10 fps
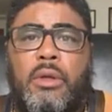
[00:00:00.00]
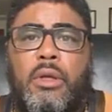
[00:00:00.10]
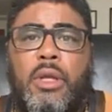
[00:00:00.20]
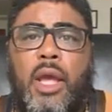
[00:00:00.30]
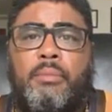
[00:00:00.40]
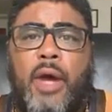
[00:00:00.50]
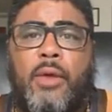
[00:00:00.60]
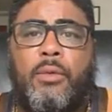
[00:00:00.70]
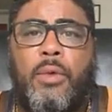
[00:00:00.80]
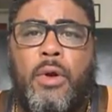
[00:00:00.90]
yet my
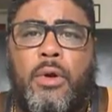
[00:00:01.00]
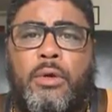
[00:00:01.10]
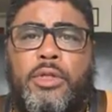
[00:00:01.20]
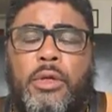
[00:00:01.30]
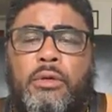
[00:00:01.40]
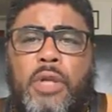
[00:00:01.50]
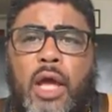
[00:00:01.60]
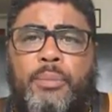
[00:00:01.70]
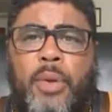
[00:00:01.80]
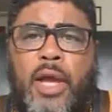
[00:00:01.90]
word shall
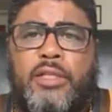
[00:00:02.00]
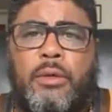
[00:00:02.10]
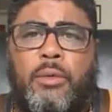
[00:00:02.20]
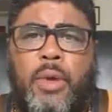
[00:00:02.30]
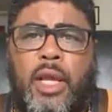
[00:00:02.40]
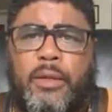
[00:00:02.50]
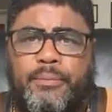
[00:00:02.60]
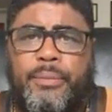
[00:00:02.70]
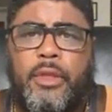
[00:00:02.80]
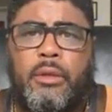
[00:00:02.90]
not pass away.
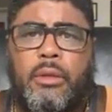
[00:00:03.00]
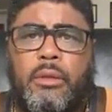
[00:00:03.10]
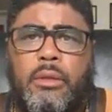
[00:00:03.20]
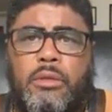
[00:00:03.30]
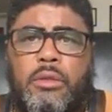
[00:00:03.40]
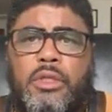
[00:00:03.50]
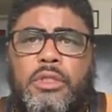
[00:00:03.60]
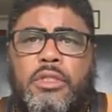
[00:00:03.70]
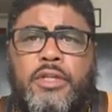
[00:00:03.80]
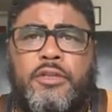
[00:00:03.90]
So, this
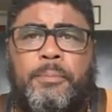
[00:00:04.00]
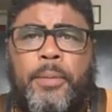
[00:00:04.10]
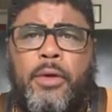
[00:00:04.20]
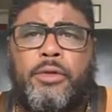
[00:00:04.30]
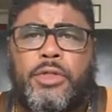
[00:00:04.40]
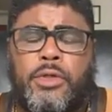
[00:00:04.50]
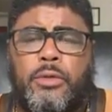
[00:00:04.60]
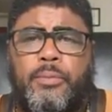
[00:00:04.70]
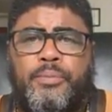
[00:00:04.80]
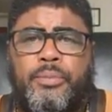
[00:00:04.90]
is a
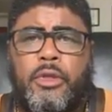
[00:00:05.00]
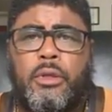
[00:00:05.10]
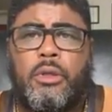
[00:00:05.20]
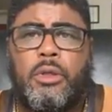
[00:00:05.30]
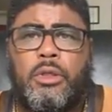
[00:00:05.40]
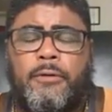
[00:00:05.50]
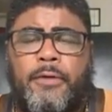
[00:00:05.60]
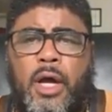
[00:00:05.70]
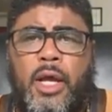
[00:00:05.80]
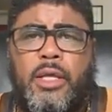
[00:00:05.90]
spiritual
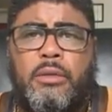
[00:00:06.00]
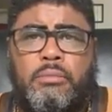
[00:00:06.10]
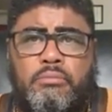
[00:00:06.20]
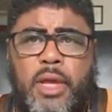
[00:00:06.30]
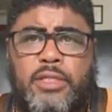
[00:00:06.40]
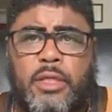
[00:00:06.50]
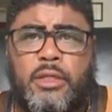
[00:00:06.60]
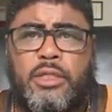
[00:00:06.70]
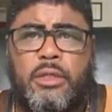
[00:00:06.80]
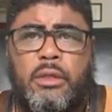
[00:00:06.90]
divine
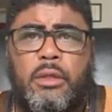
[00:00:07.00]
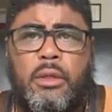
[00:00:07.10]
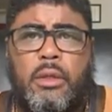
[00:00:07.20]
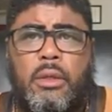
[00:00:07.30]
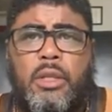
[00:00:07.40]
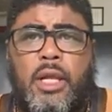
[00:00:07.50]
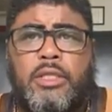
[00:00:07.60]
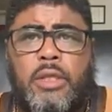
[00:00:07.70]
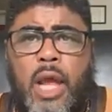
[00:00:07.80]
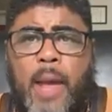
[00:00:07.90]
message that
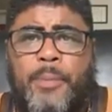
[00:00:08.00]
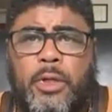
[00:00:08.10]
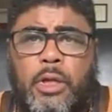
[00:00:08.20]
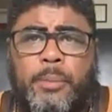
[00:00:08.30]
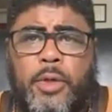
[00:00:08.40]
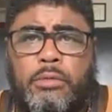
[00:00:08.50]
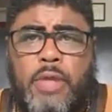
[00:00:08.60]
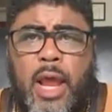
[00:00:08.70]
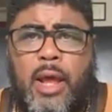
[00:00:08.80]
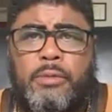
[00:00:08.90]
is applicable
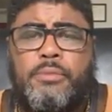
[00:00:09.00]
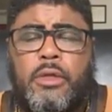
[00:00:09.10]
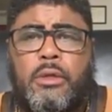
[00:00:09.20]
now,